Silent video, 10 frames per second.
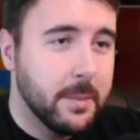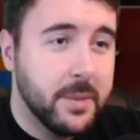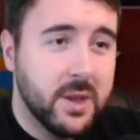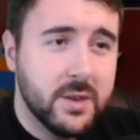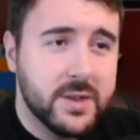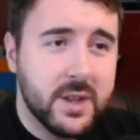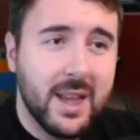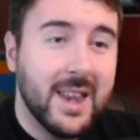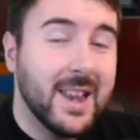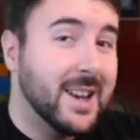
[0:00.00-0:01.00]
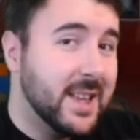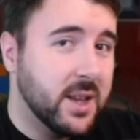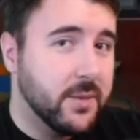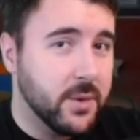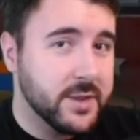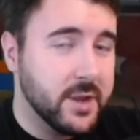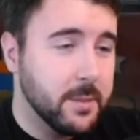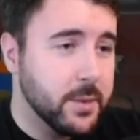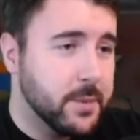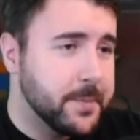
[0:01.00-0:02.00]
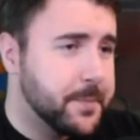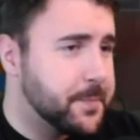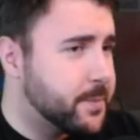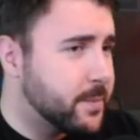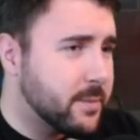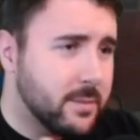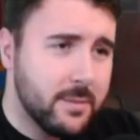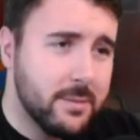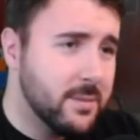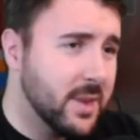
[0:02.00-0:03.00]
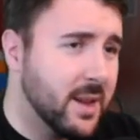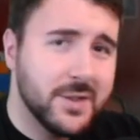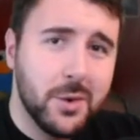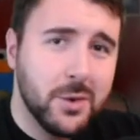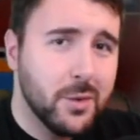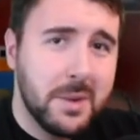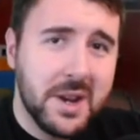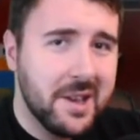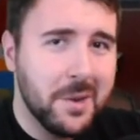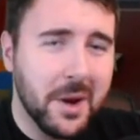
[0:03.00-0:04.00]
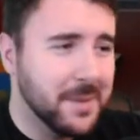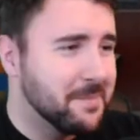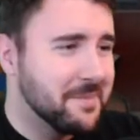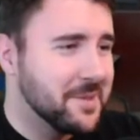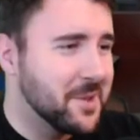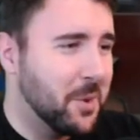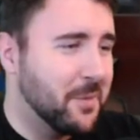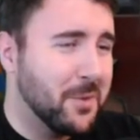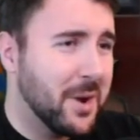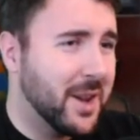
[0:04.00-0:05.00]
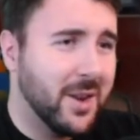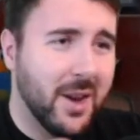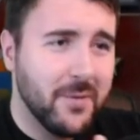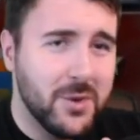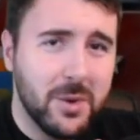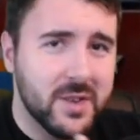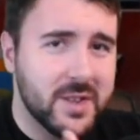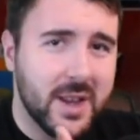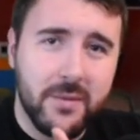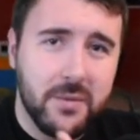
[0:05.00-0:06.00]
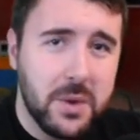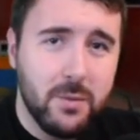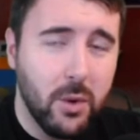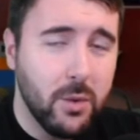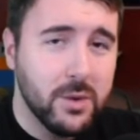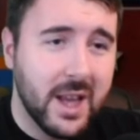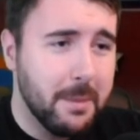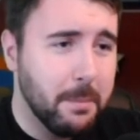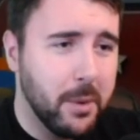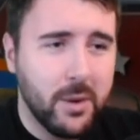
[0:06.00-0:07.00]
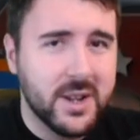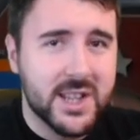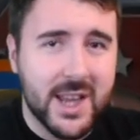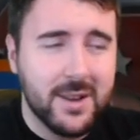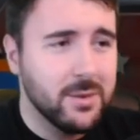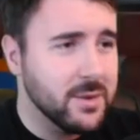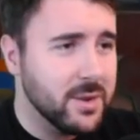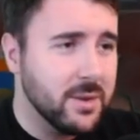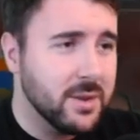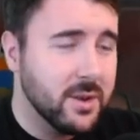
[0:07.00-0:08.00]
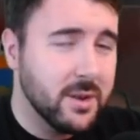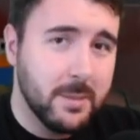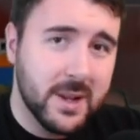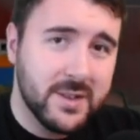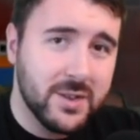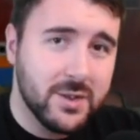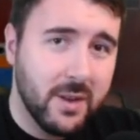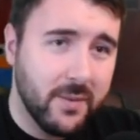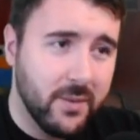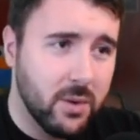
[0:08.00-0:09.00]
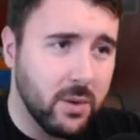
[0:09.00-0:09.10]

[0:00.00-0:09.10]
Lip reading: Because in a league, for example, it's not your money anyway. So for you just get free-rolled a block tackle dude that can blitz at strength 4.